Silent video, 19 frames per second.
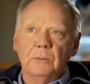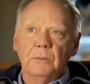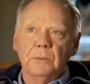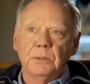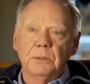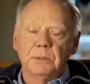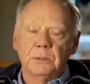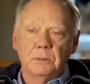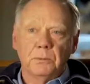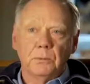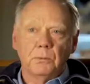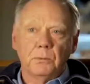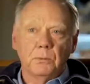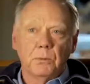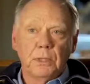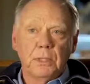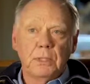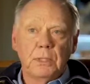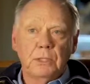was
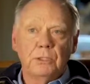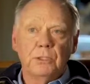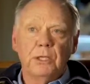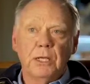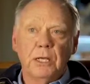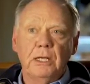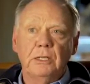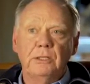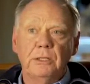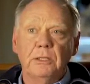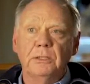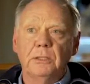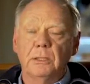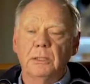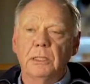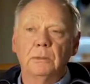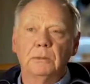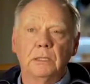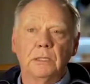really changing
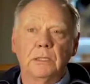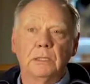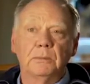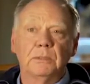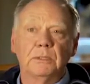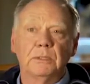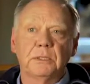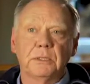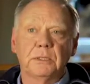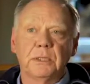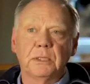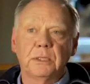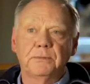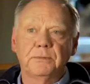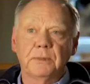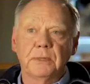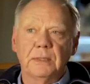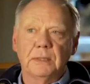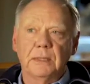their outcomes
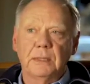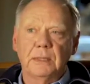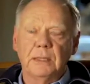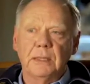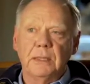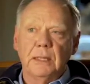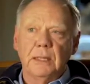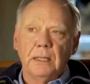significantly.